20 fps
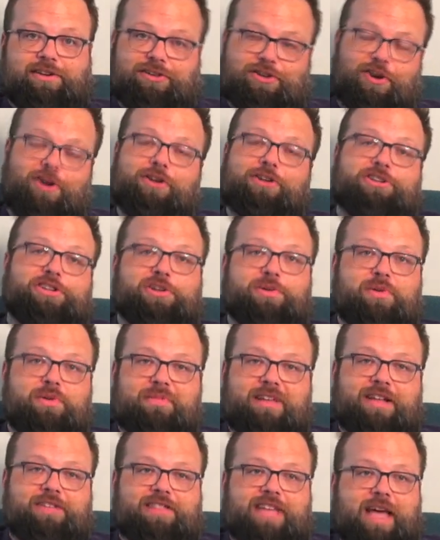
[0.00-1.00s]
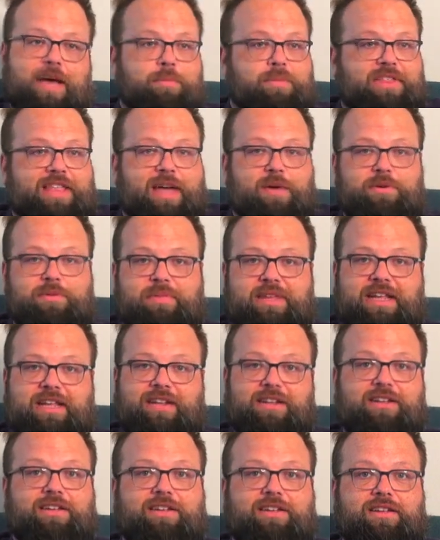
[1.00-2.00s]
talk to you about that, but that would
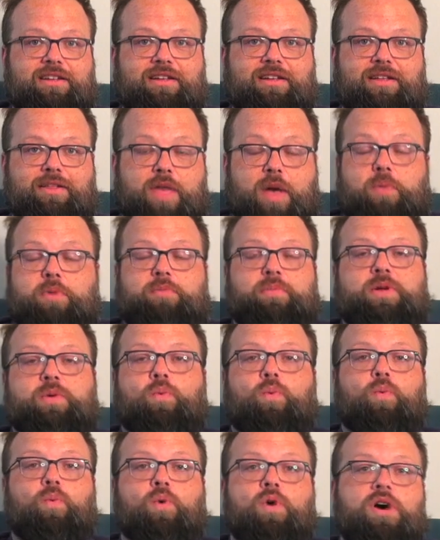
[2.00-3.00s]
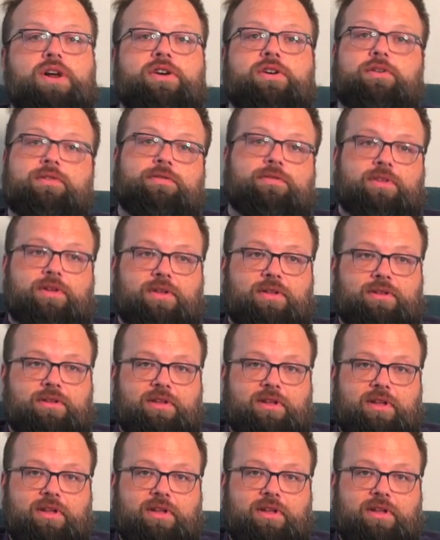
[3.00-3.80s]
be wonderful,